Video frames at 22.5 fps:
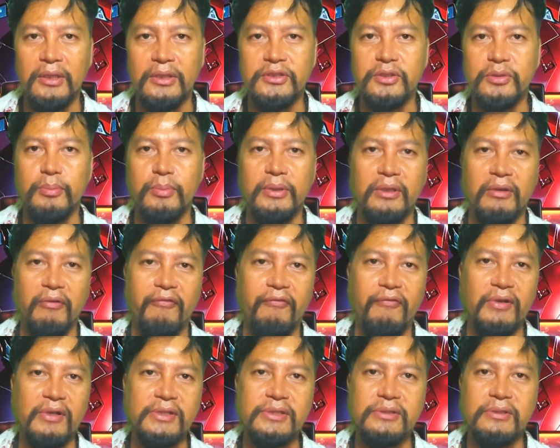to be the
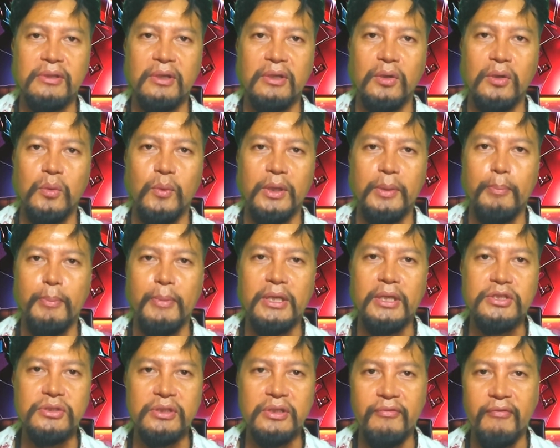first to know when
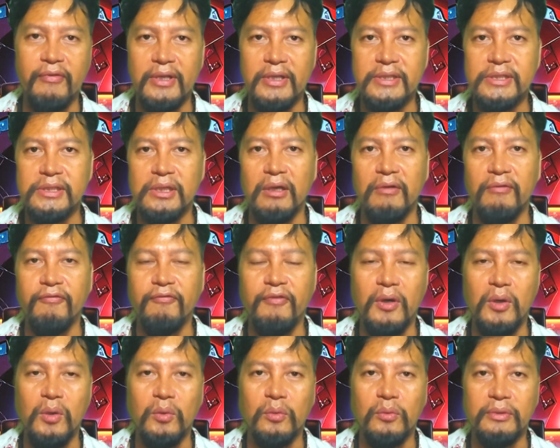major events
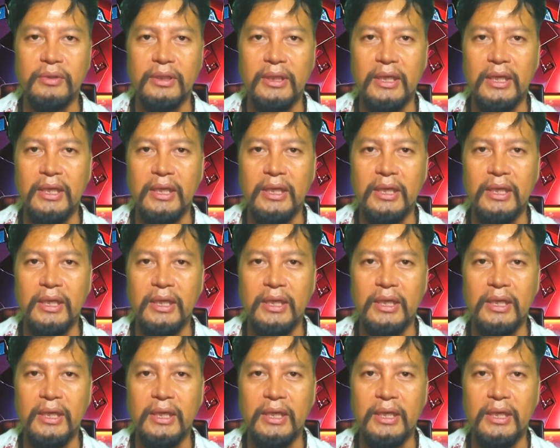unfold.